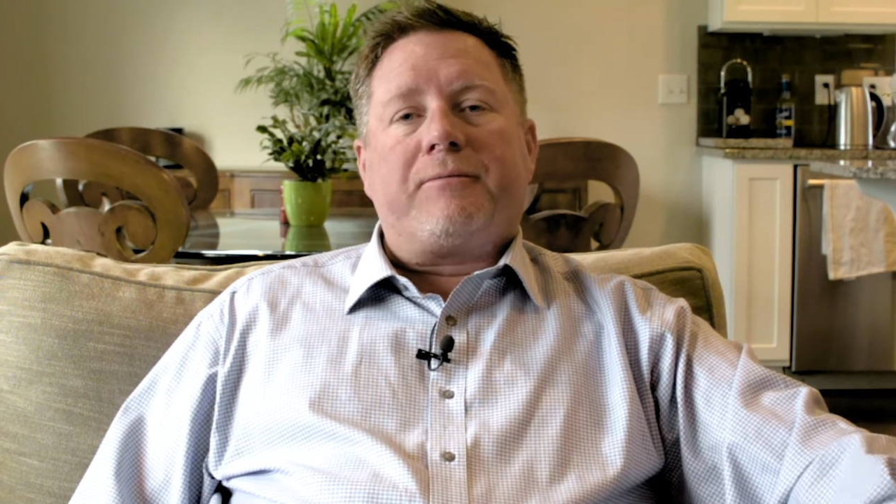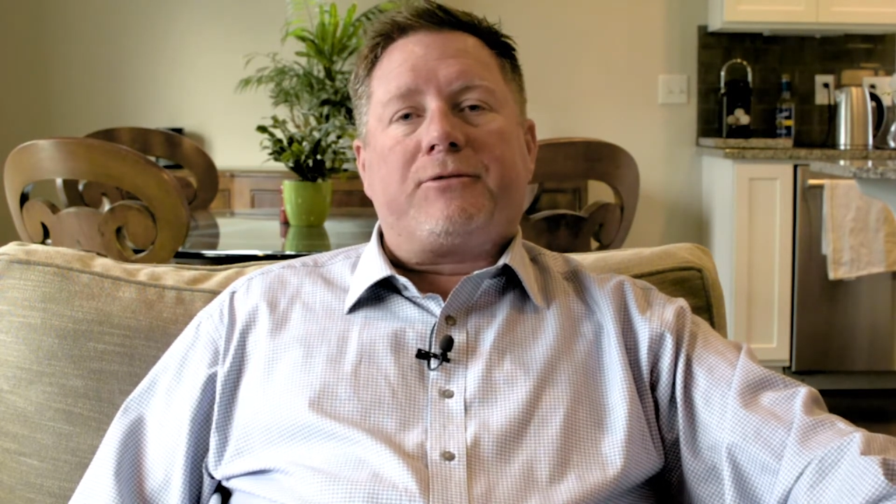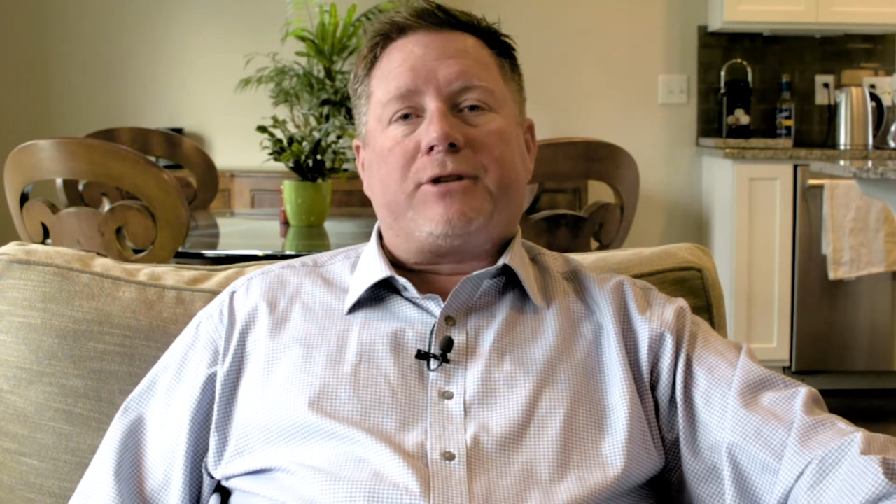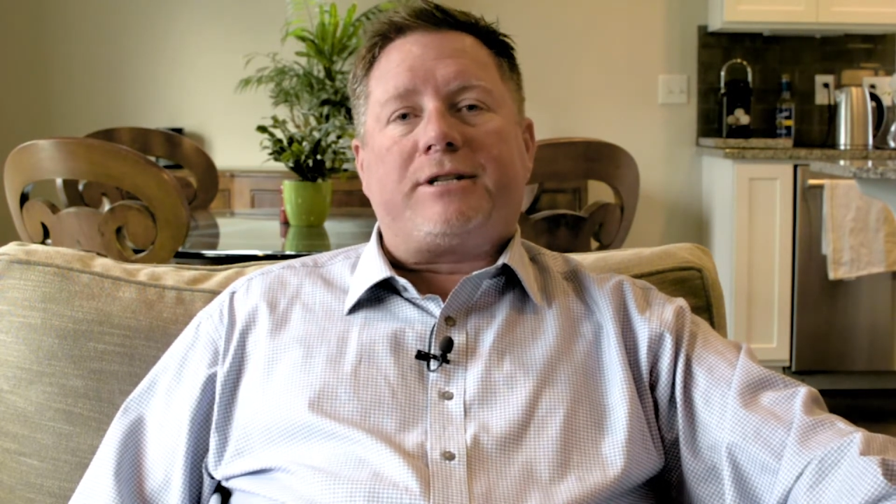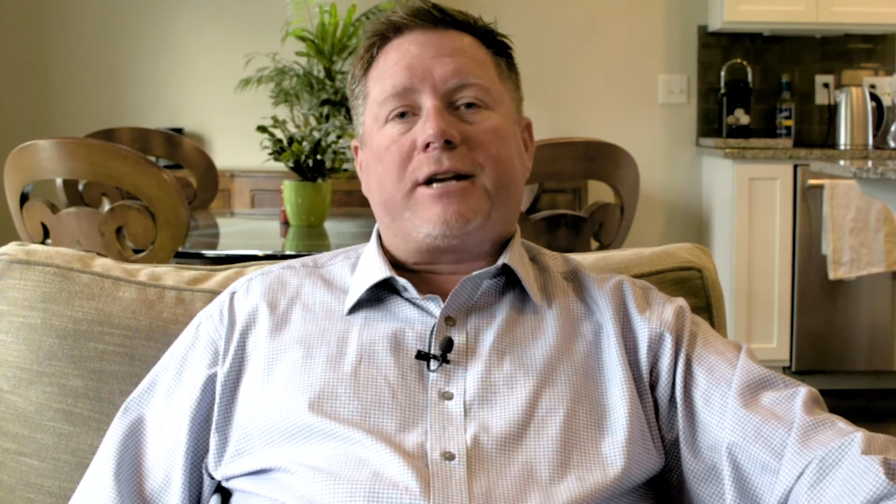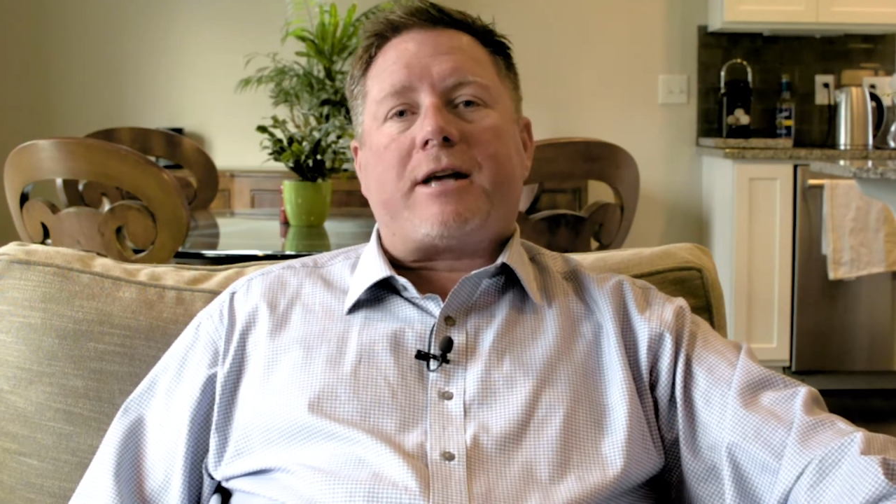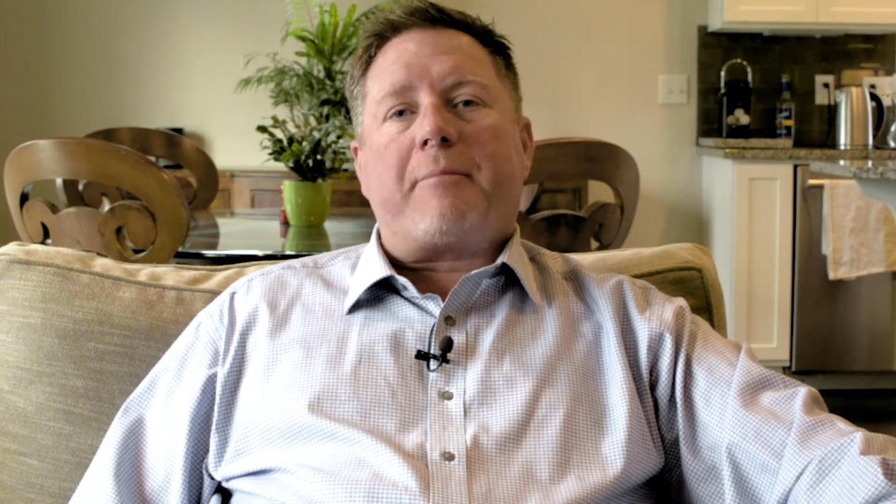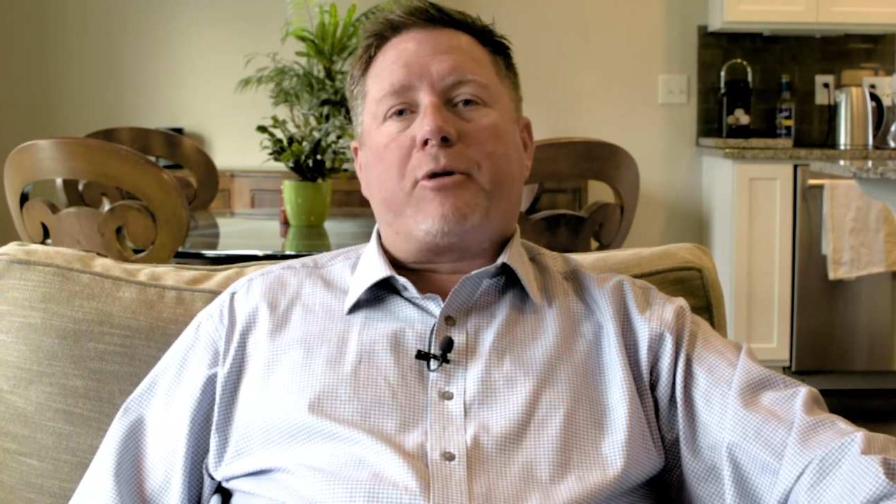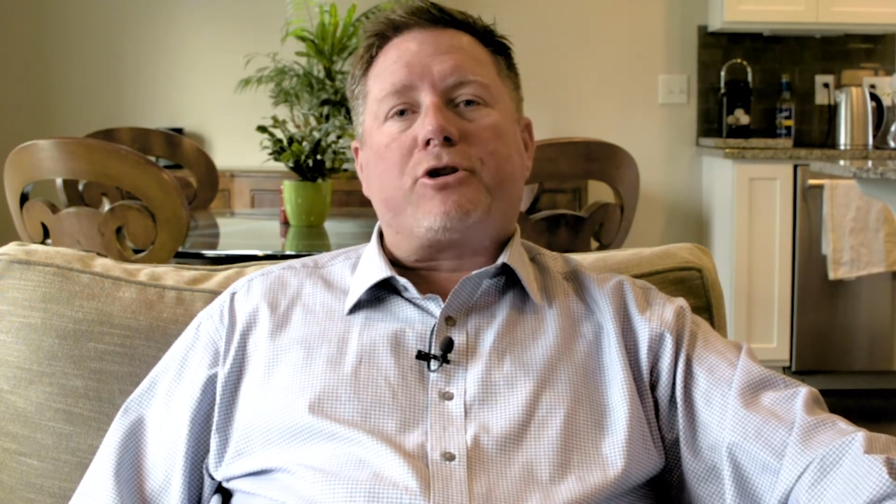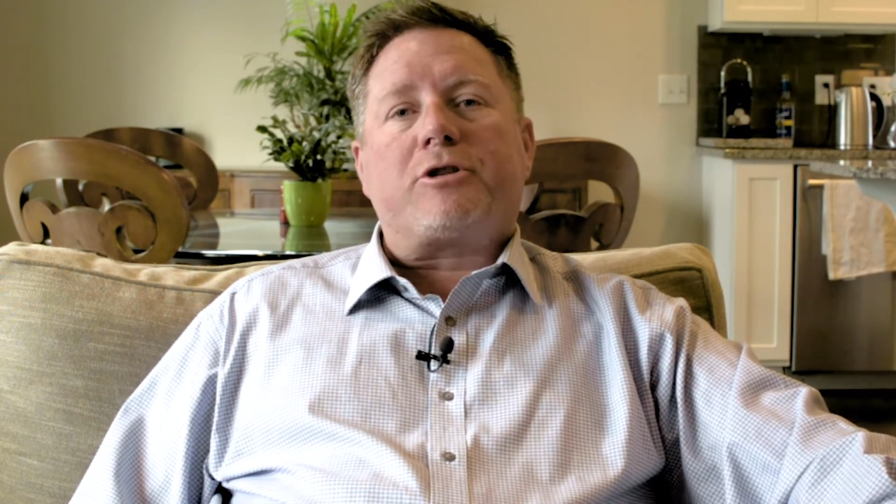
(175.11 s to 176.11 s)
So that takes
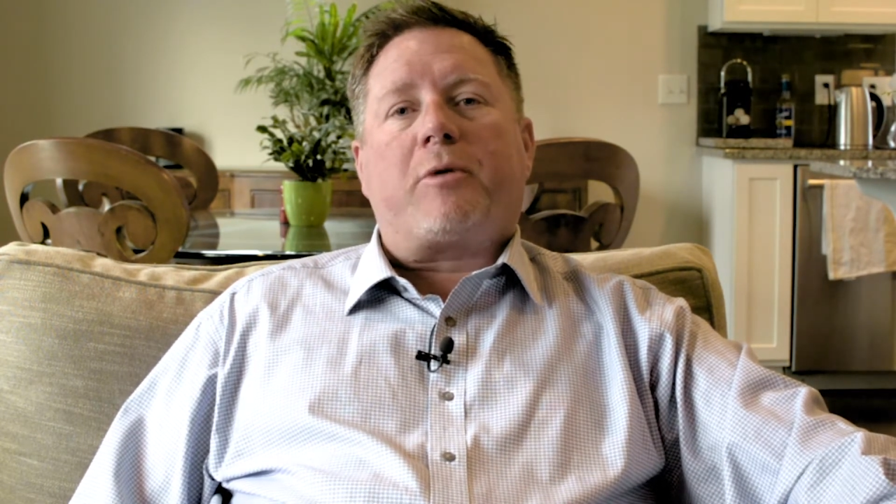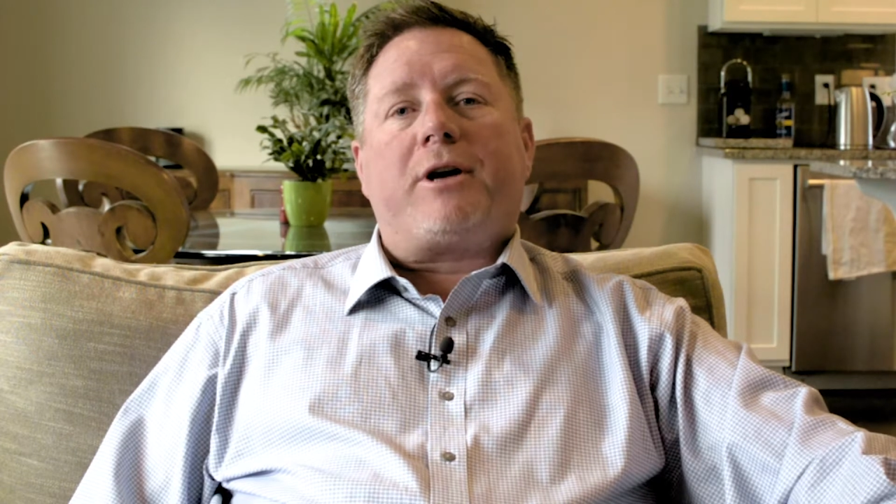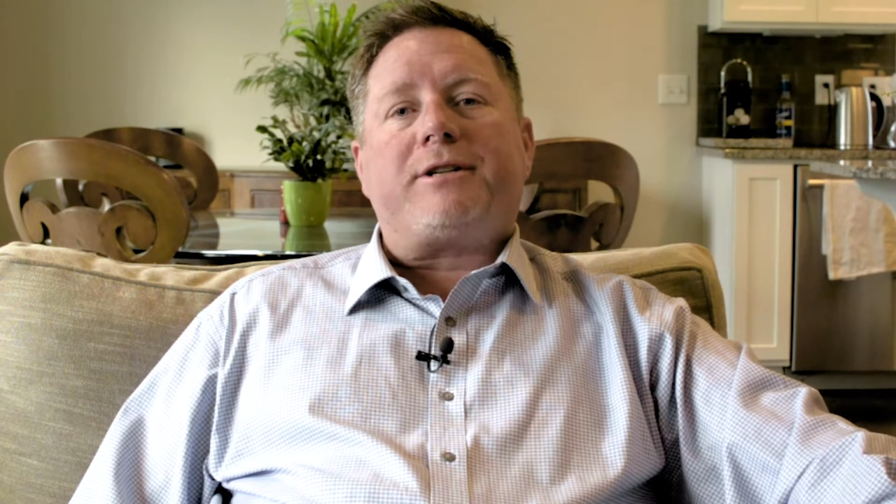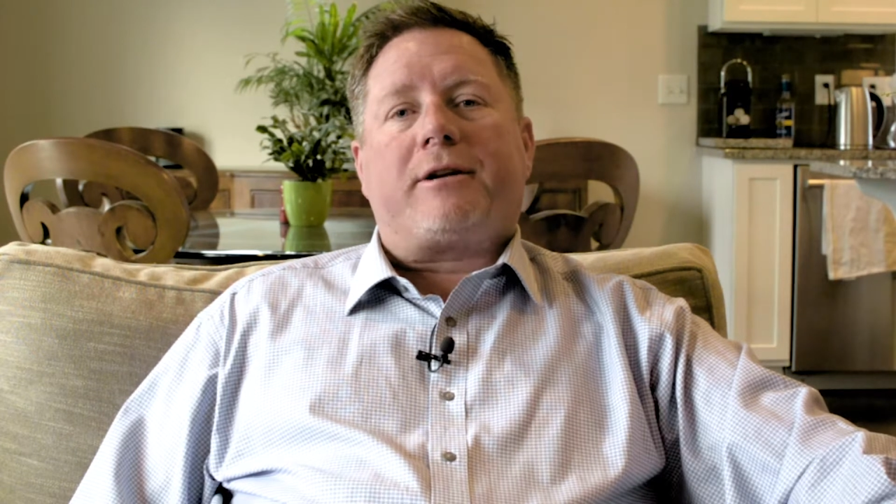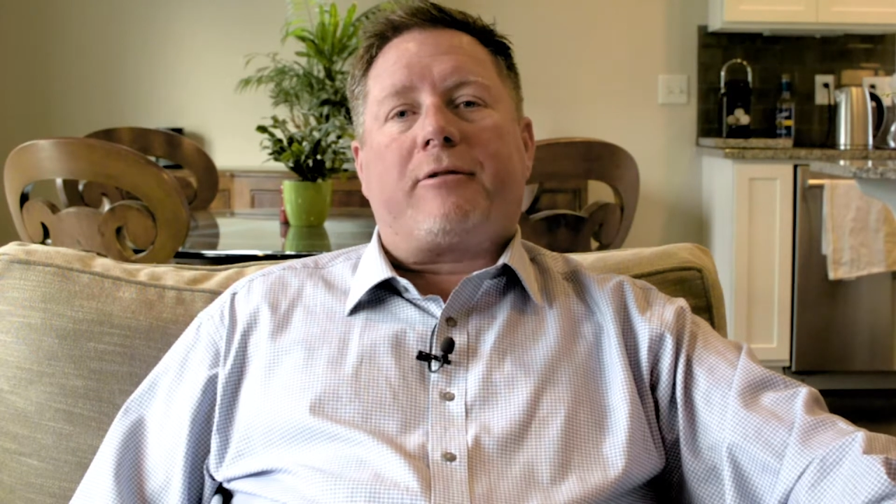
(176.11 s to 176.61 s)
that purchase price down